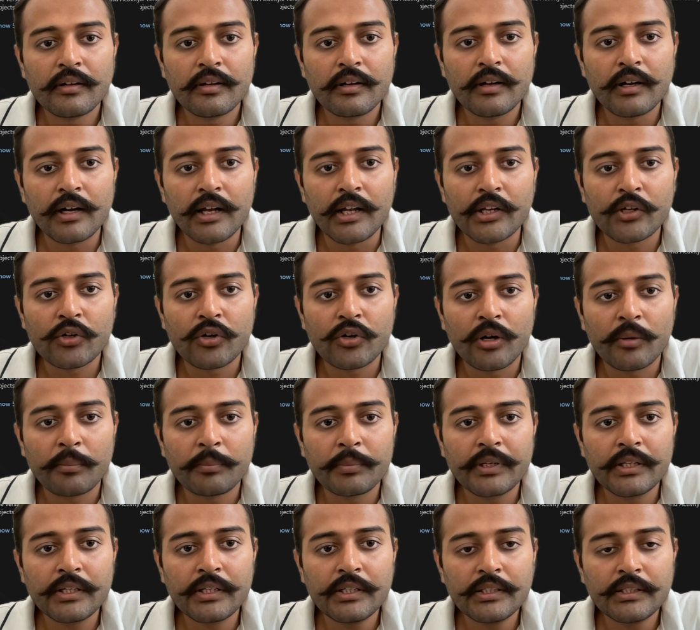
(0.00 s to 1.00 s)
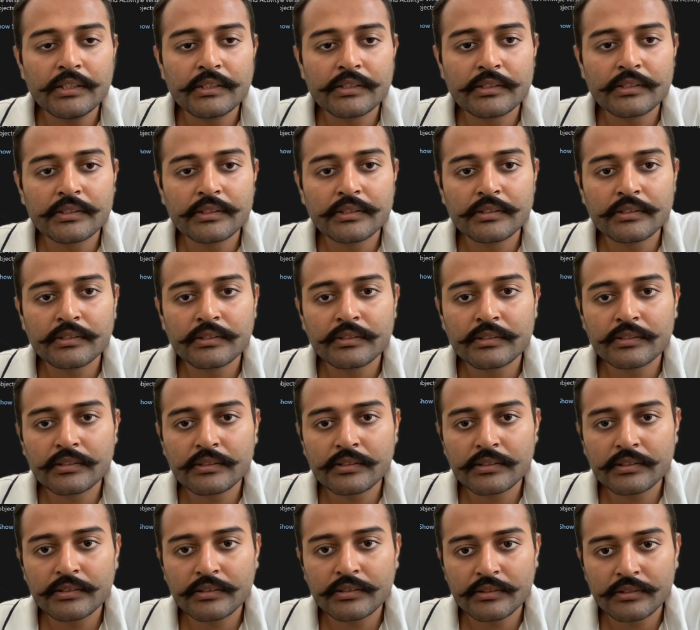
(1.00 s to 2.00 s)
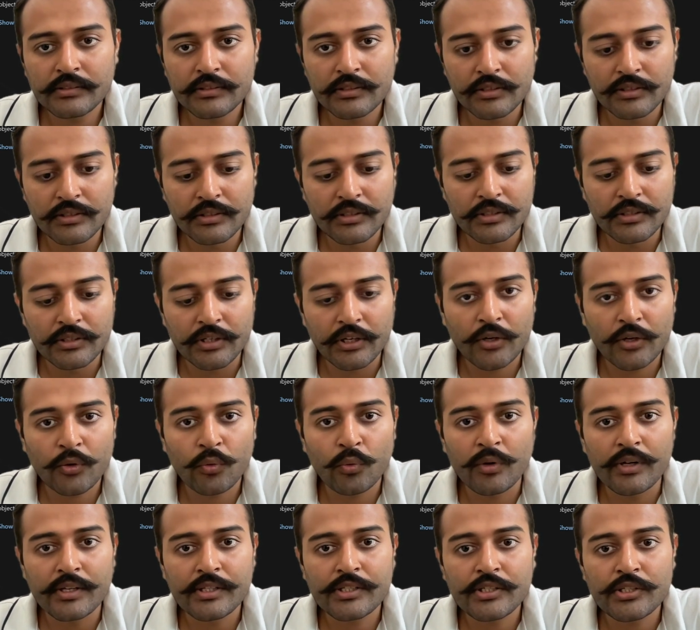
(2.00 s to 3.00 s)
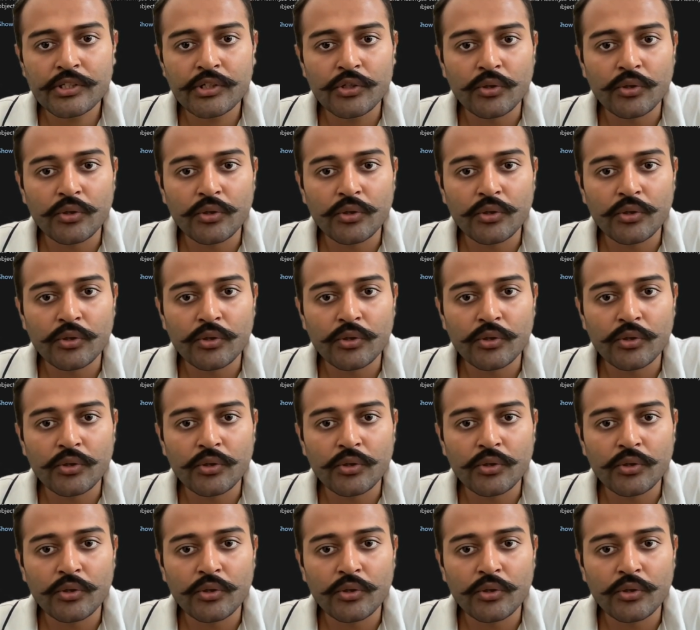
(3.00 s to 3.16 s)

I'll copy the request